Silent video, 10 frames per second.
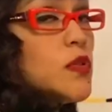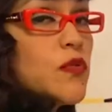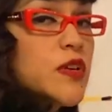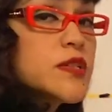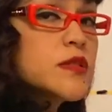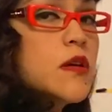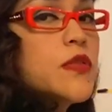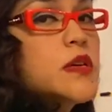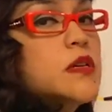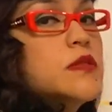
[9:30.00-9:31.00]
to fix all
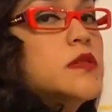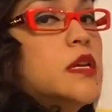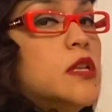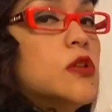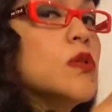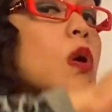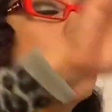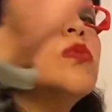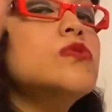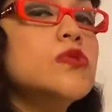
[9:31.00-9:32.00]
this in your
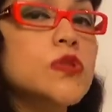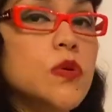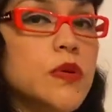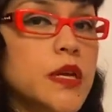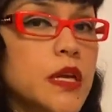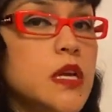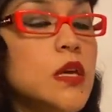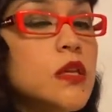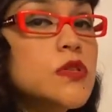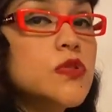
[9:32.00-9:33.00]
own story
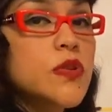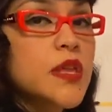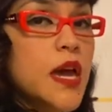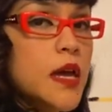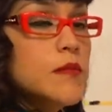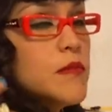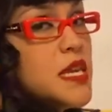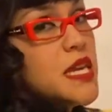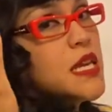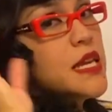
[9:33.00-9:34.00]
so that
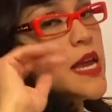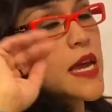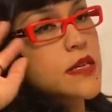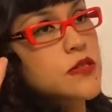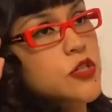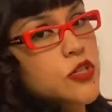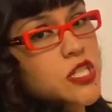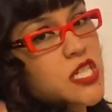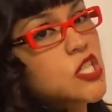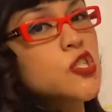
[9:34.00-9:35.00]
me as your
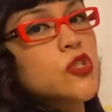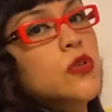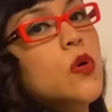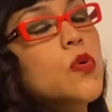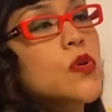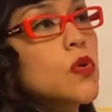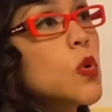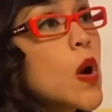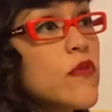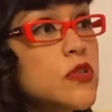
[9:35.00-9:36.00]
teacher or
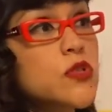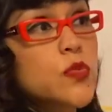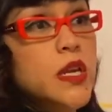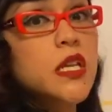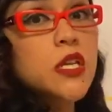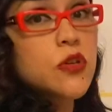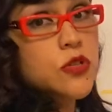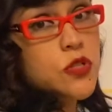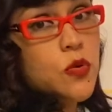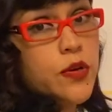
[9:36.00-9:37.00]
whoever's reading your
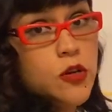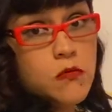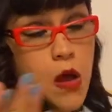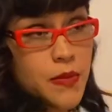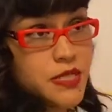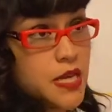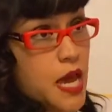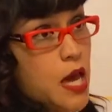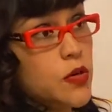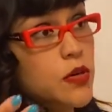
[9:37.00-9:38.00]
story, your mom and
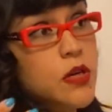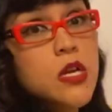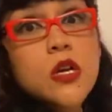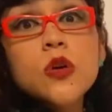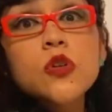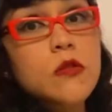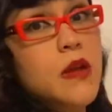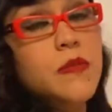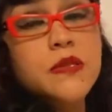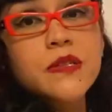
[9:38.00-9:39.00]
dad or your
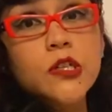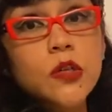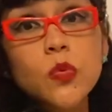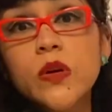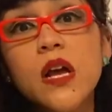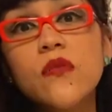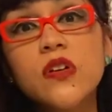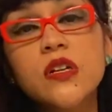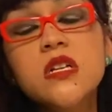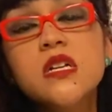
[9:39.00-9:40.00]
babysitter or
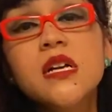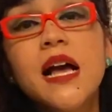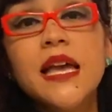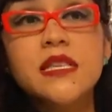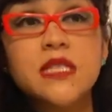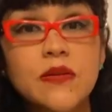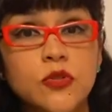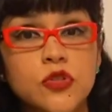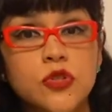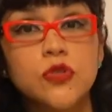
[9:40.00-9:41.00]
whatever, is
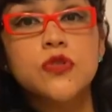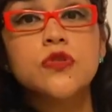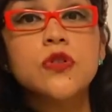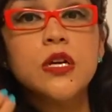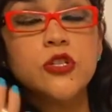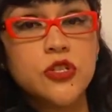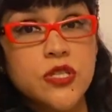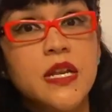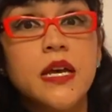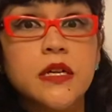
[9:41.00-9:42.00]
able to
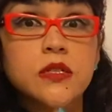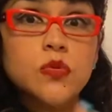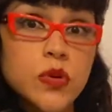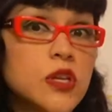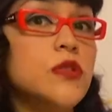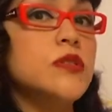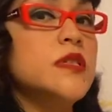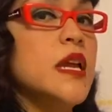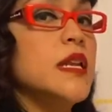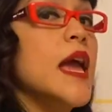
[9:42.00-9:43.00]
understand what you're
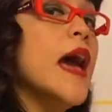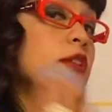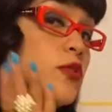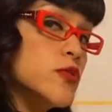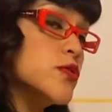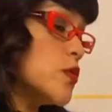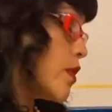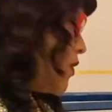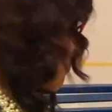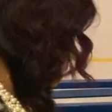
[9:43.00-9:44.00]
saying and your
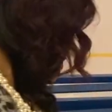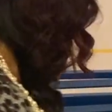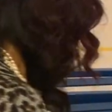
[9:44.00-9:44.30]
story fully,